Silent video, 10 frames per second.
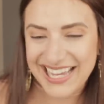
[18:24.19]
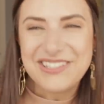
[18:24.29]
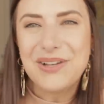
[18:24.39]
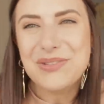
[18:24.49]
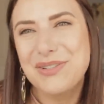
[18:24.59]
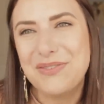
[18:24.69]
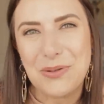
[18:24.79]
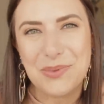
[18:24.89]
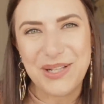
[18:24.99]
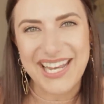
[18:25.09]
It's also
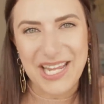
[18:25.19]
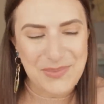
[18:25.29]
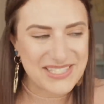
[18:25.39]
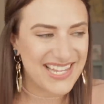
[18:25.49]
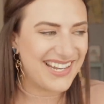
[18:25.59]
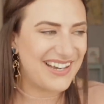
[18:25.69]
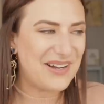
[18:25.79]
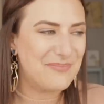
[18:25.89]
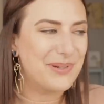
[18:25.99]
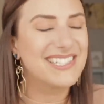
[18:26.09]
available on Amazon,
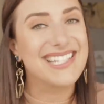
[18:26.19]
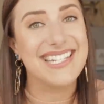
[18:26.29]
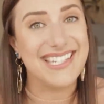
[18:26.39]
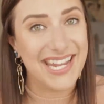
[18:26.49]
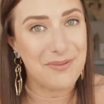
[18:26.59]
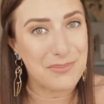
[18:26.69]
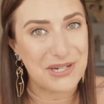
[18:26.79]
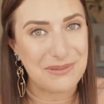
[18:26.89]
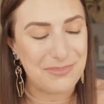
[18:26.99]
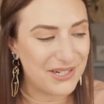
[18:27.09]
um, but it's a damn
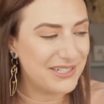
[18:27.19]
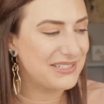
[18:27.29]
good book.